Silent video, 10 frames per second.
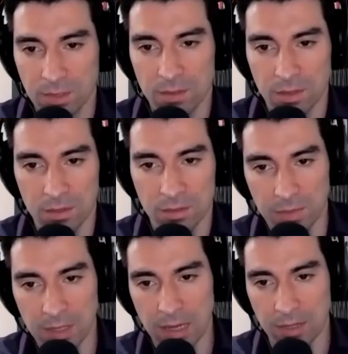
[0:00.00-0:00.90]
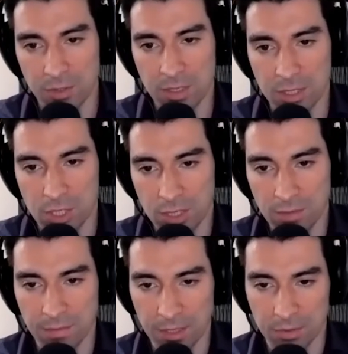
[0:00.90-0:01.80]
That's awesome. Yeah, because you can
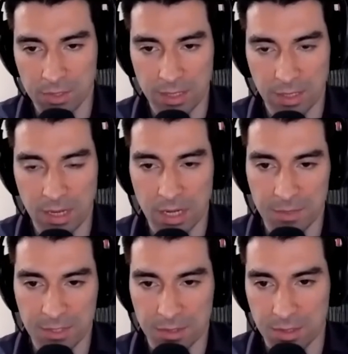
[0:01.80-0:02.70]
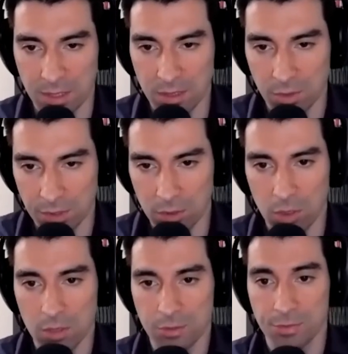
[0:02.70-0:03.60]
achieve, like you said, economies of scale with a
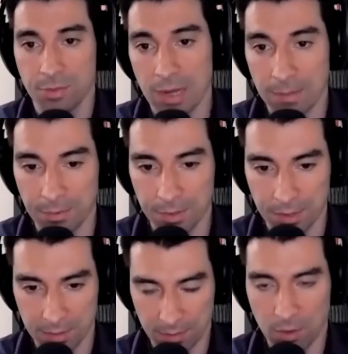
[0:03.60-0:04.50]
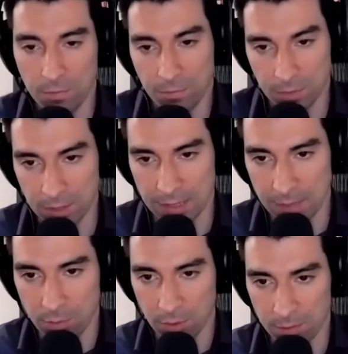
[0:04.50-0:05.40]
larger property, and hopefully at
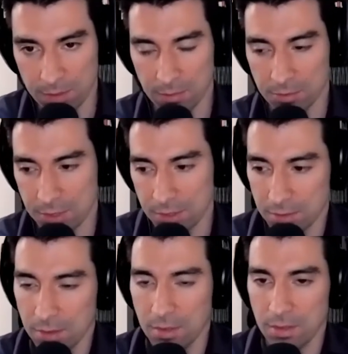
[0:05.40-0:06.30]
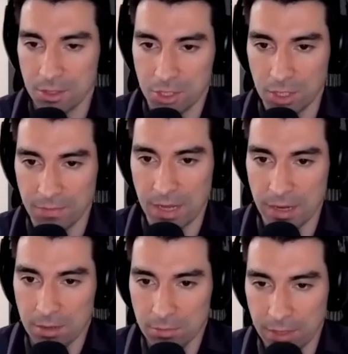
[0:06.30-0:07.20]
that point be able to achieve a
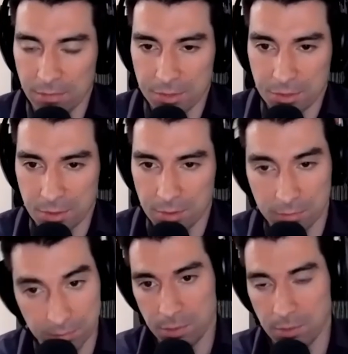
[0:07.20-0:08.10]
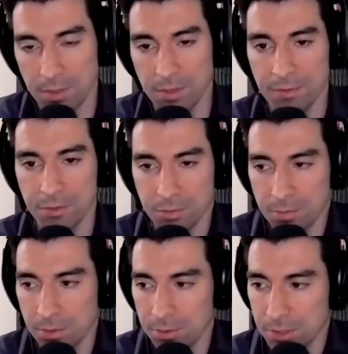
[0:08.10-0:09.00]
higher rate of return per individual
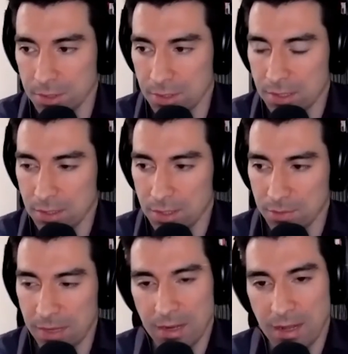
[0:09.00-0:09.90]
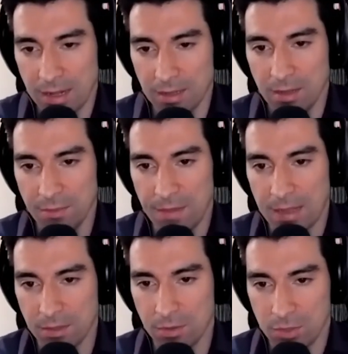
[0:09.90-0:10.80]
person. So that's awesome. And and I love the
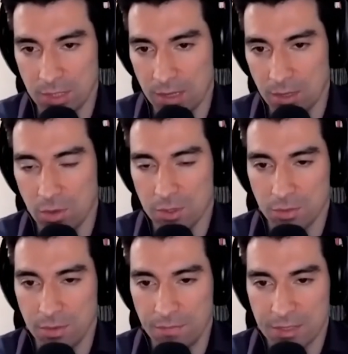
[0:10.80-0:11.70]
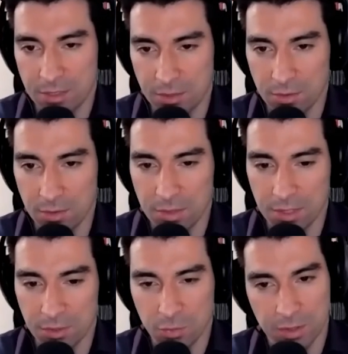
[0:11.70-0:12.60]
fact that you say that you also invest in your own
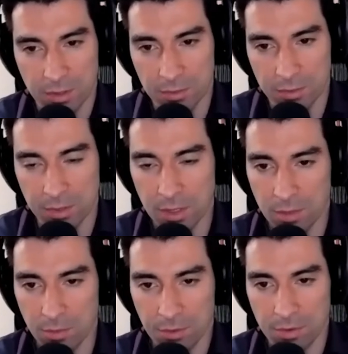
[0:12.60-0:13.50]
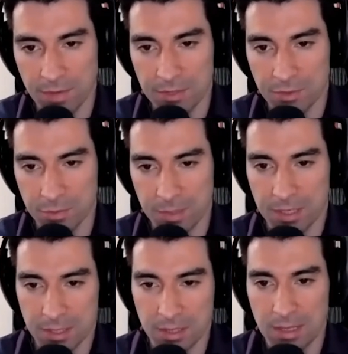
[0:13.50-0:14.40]
deals with those with your investors
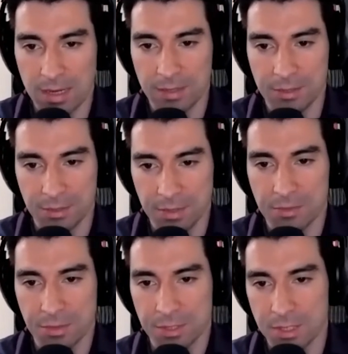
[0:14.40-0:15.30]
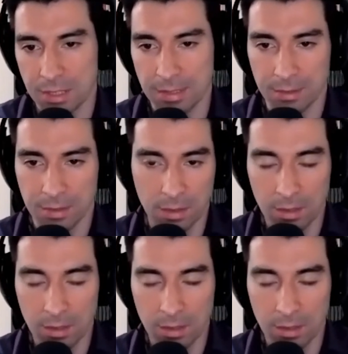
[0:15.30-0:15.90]
because it aligns your interests together.